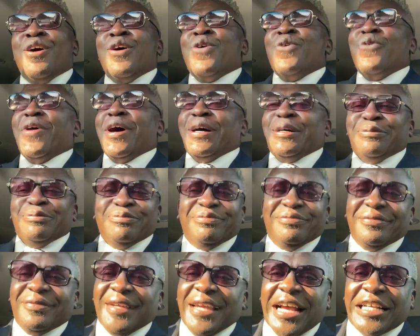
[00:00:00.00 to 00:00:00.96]
Well,
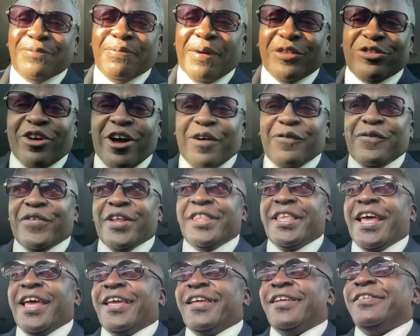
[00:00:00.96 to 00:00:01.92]
that's my thought for the
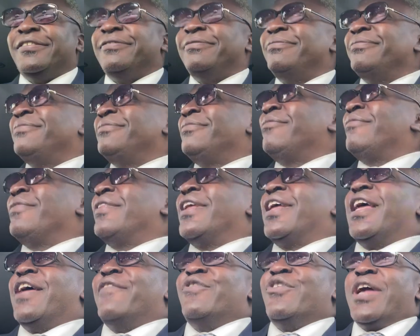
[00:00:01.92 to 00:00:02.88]
day.
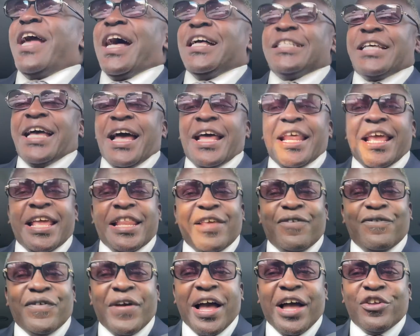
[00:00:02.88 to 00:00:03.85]
If you guys got any
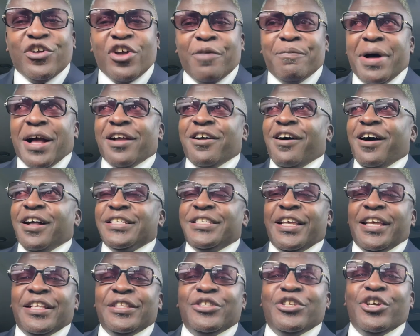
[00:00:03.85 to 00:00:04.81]
value of my
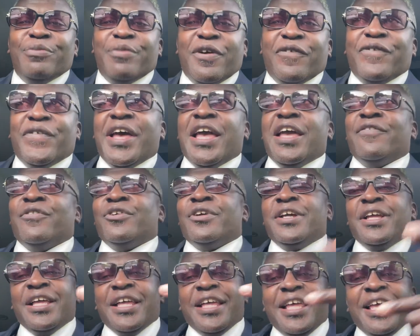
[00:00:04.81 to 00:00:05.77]
content, do me a favor.
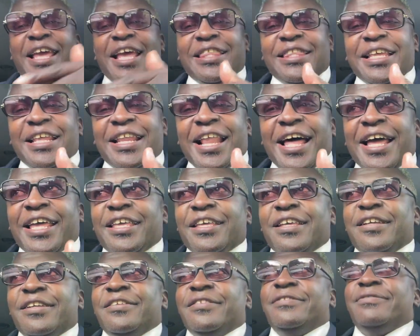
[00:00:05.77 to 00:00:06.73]
Hit the like.
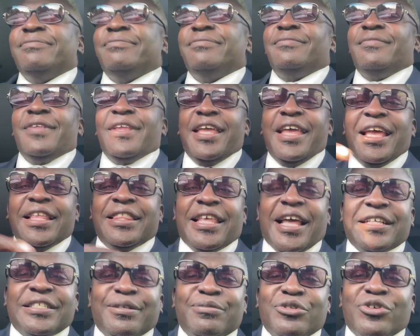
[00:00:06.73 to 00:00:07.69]
Hit
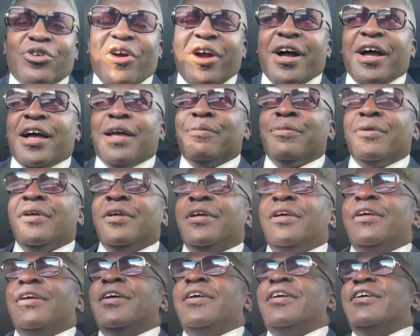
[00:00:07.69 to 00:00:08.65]
that subscribe.
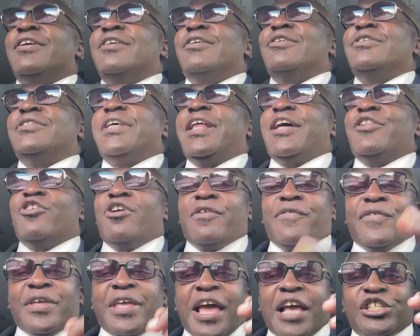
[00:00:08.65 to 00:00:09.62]
You see that
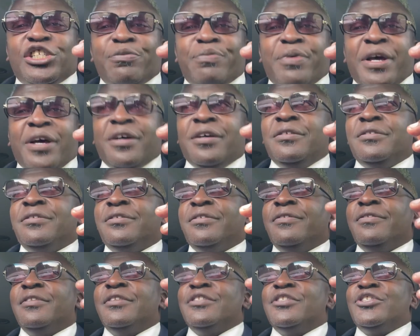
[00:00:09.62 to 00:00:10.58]
notification bell?
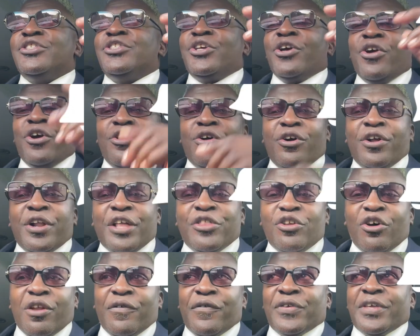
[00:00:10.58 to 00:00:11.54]
Turn on that
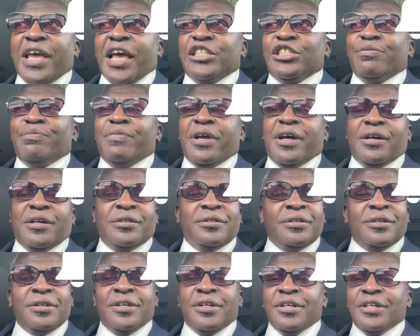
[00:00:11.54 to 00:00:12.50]
notification bell
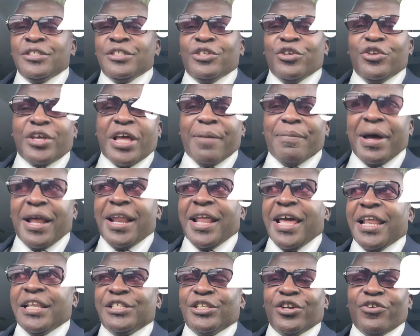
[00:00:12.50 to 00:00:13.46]
so you get my
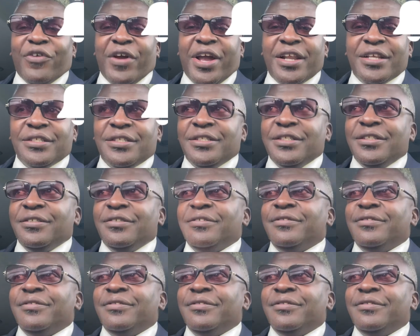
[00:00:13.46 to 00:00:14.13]
latest and greatest.